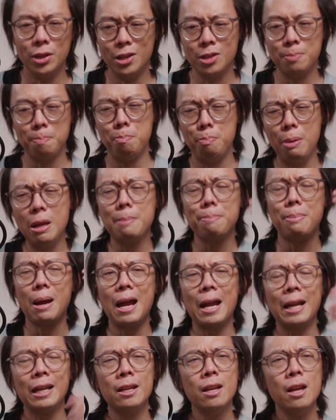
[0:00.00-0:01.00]
It's big
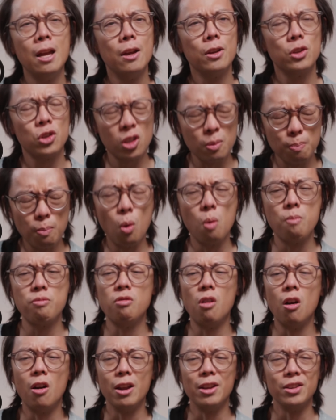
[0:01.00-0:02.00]
bang, small
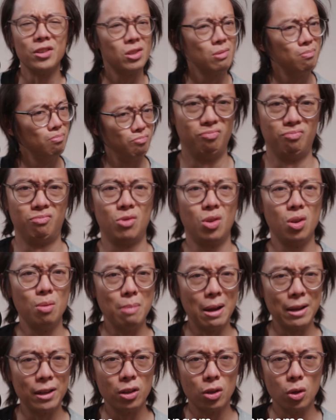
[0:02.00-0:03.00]
price. Could
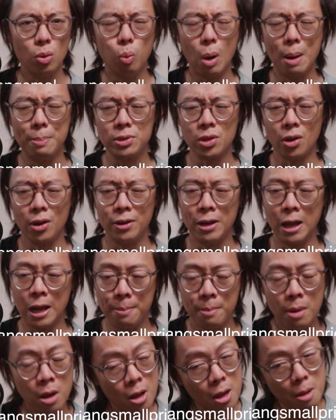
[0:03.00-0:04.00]
make a good website
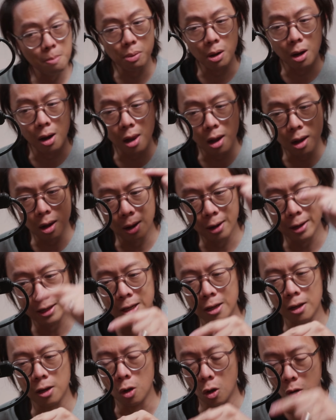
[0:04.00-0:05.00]
name, but I like
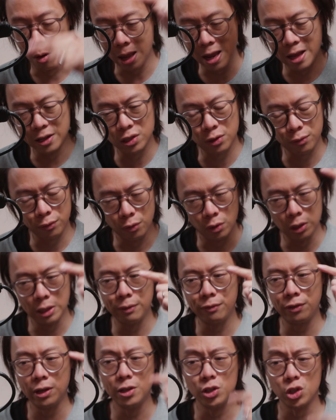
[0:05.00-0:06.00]
it a lot. It's fully
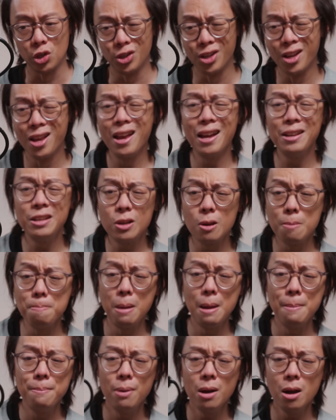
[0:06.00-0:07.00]
featured and you can
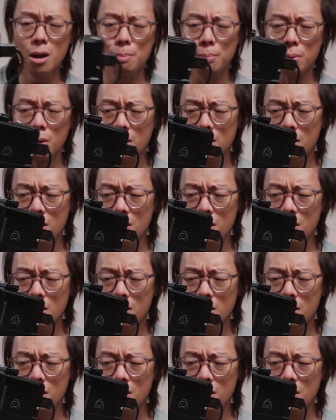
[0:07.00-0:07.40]
pimp up.